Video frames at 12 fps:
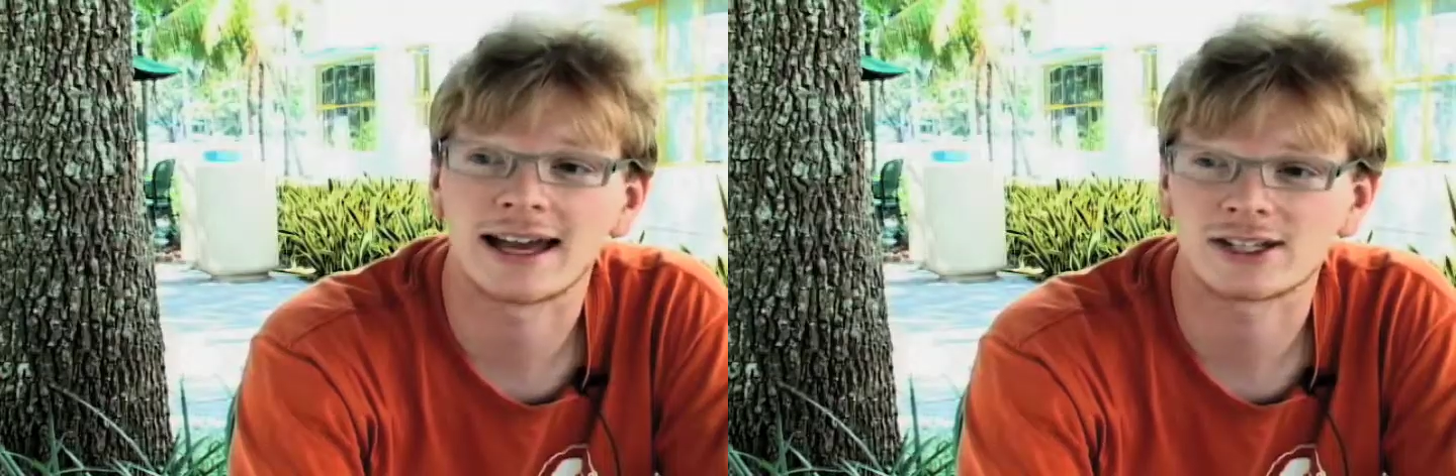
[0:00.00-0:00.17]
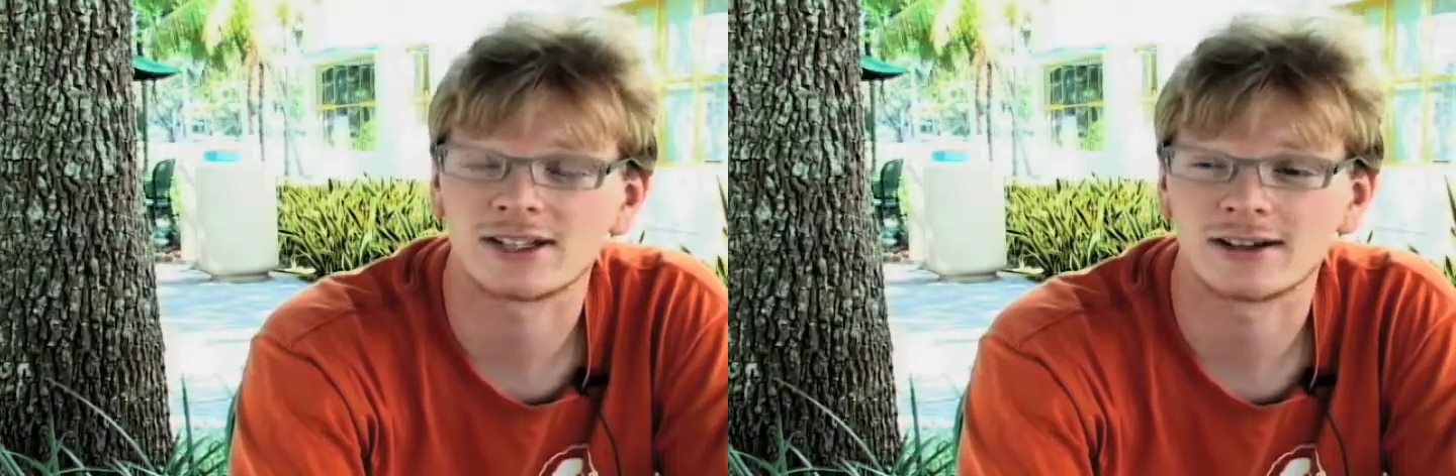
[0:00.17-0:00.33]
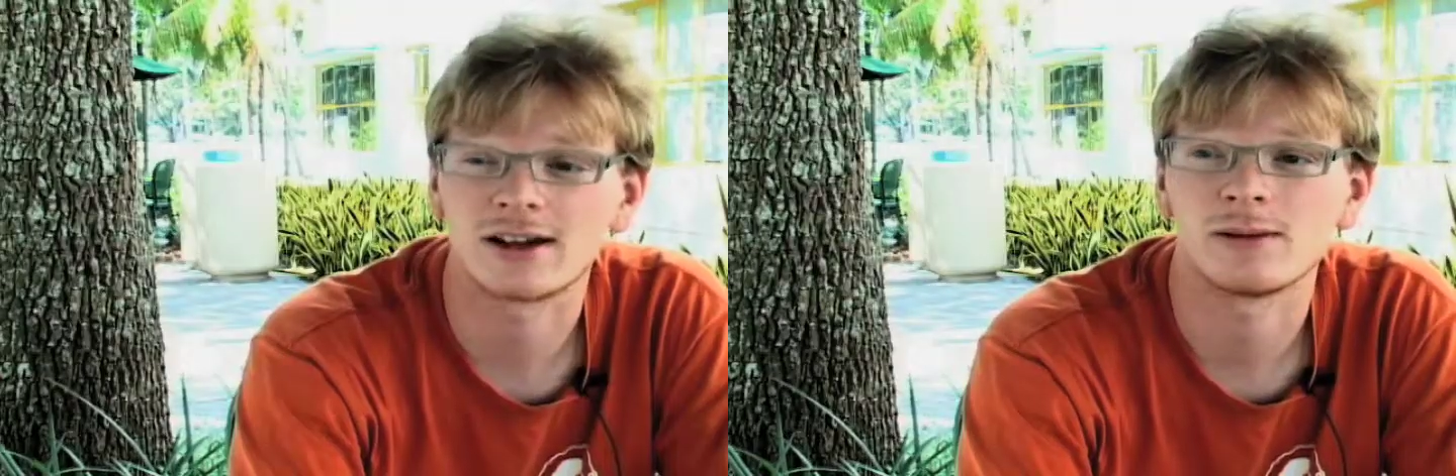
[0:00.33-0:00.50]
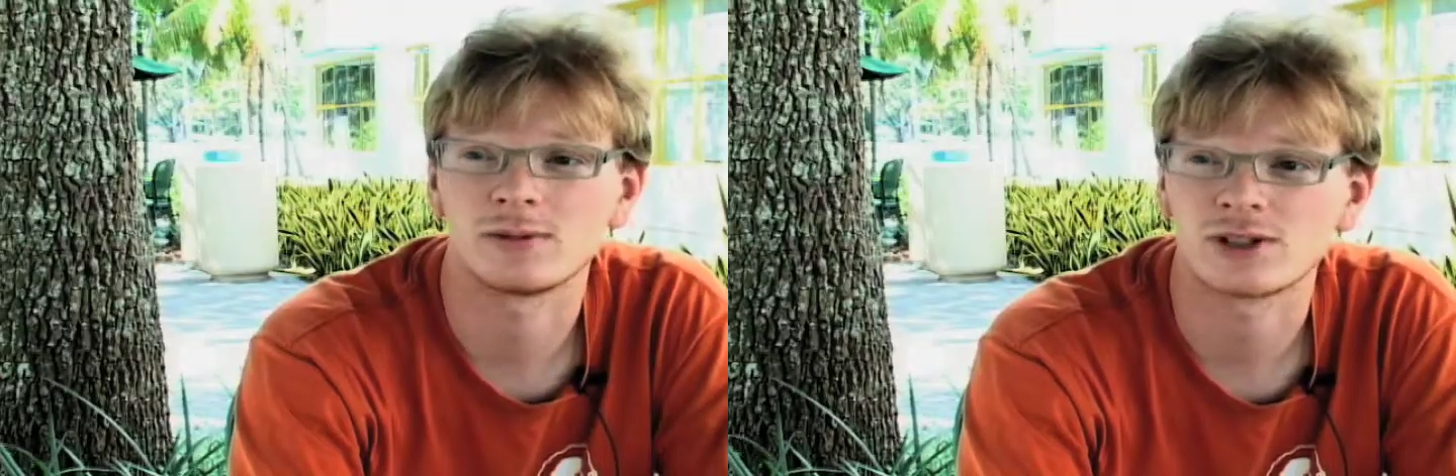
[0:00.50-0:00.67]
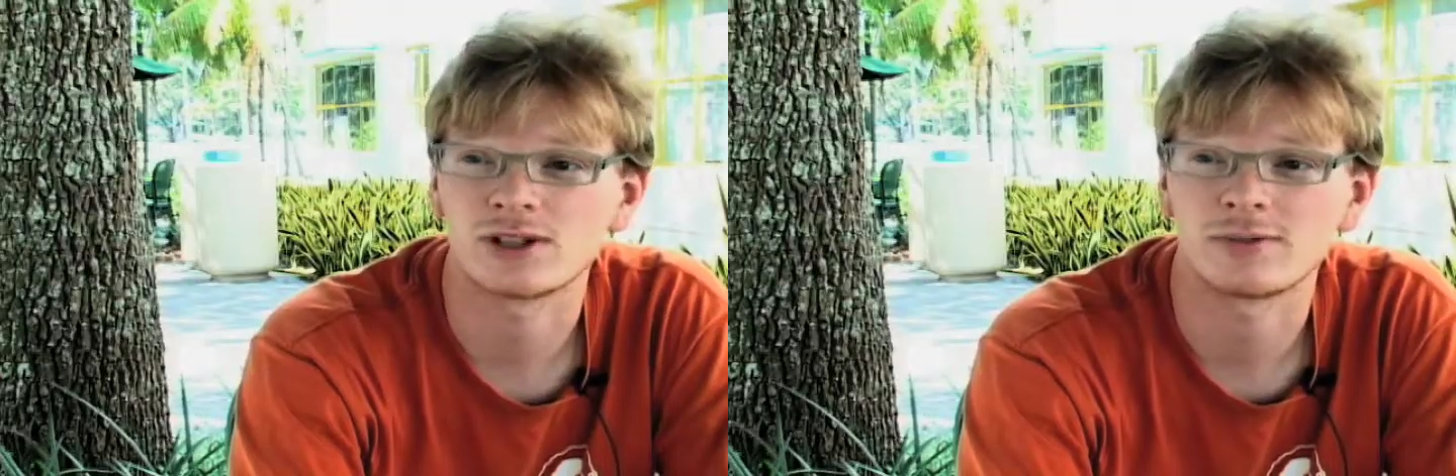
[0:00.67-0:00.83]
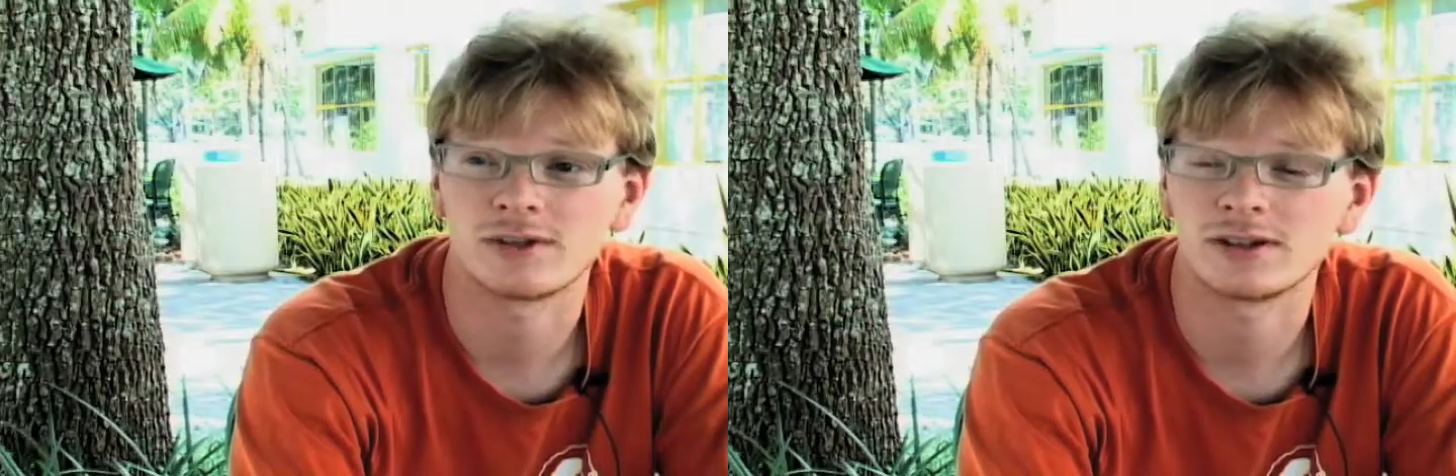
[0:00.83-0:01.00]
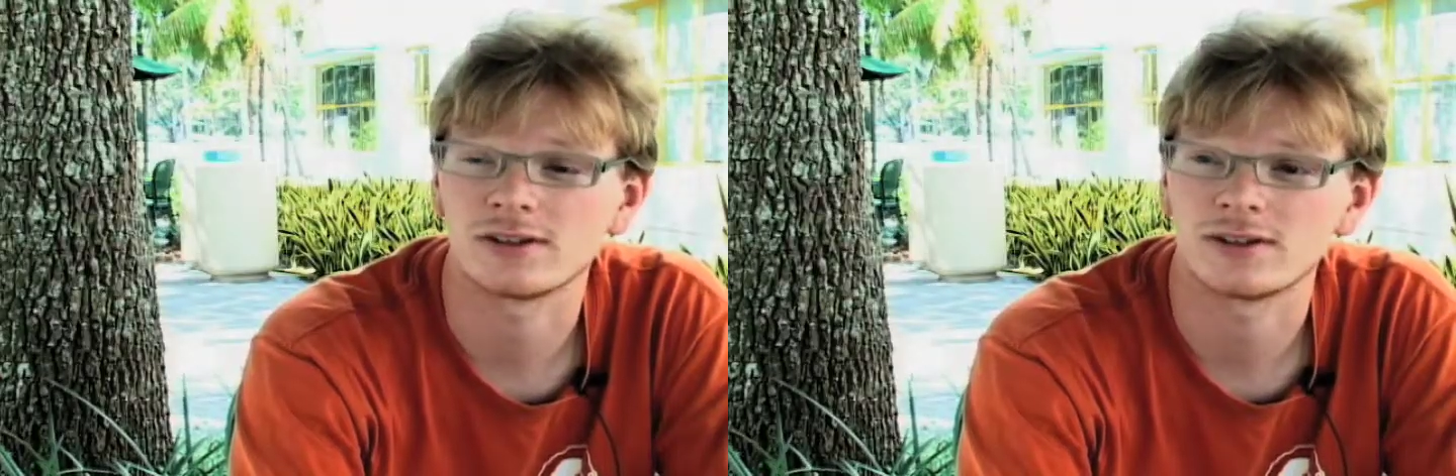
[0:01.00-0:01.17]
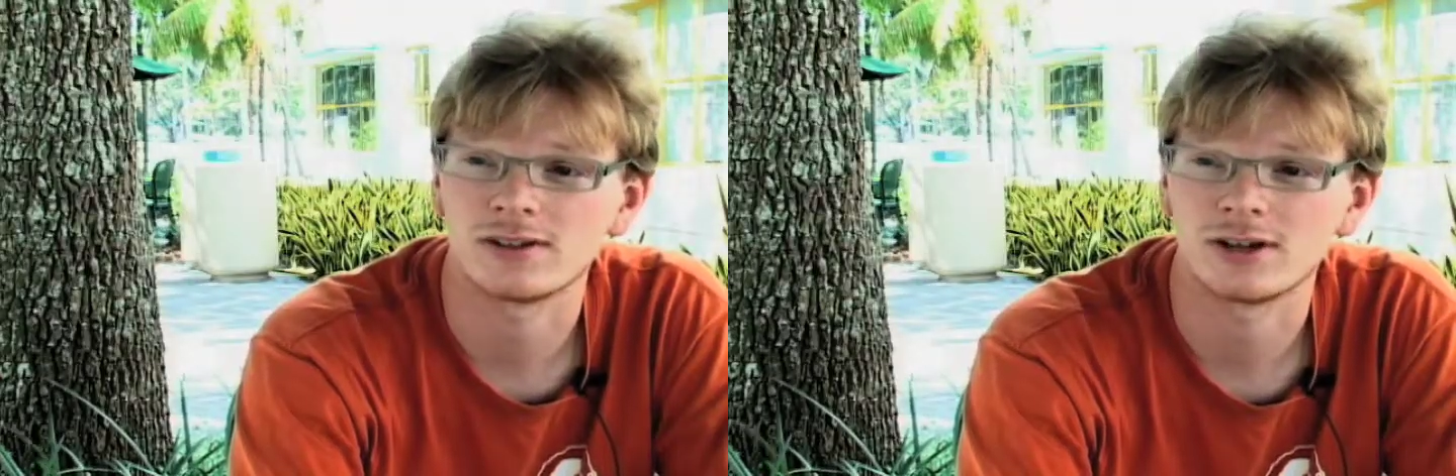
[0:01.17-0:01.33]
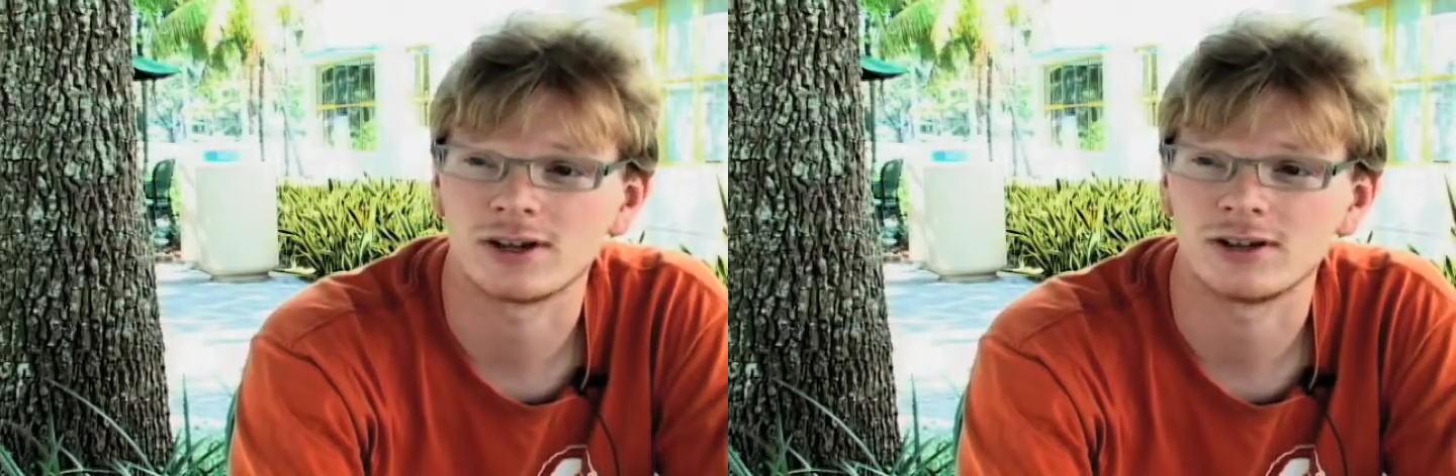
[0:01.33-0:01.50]
actually accomplished something in the
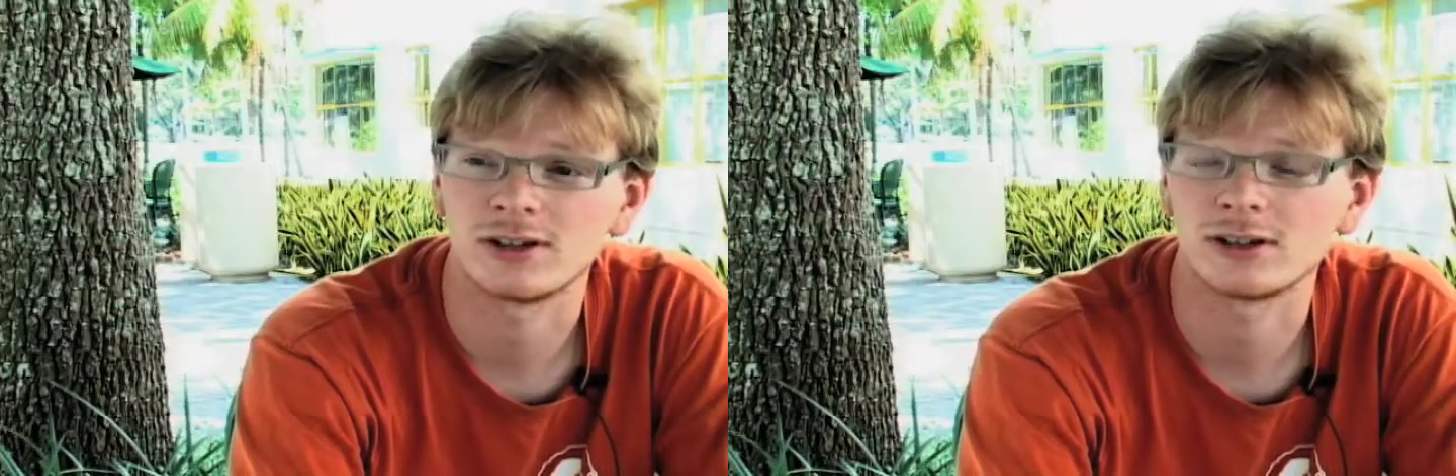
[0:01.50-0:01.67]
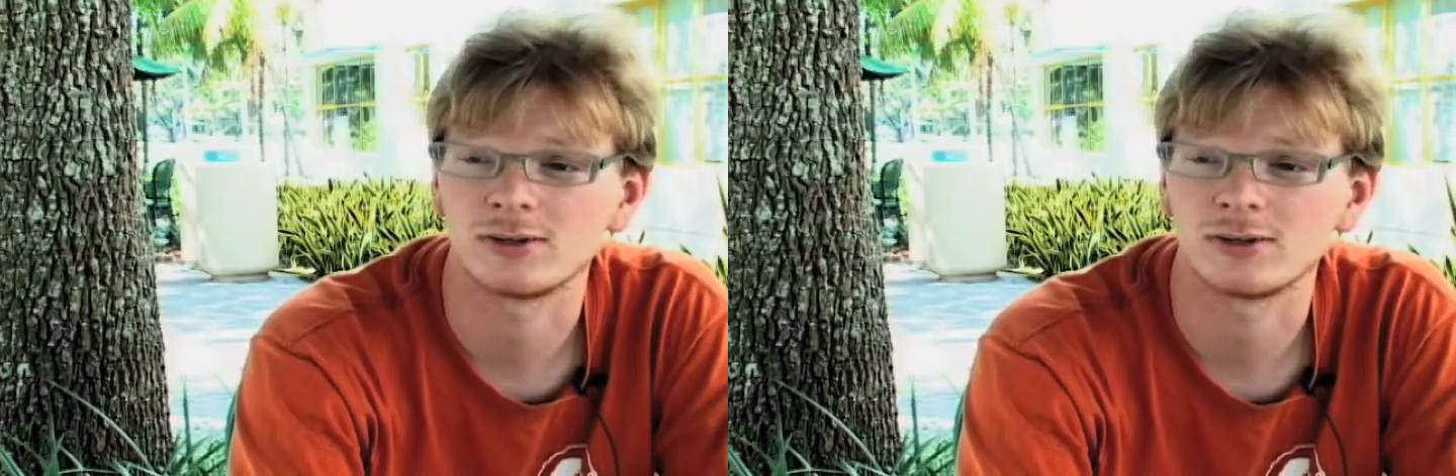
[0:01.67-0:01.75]
studio.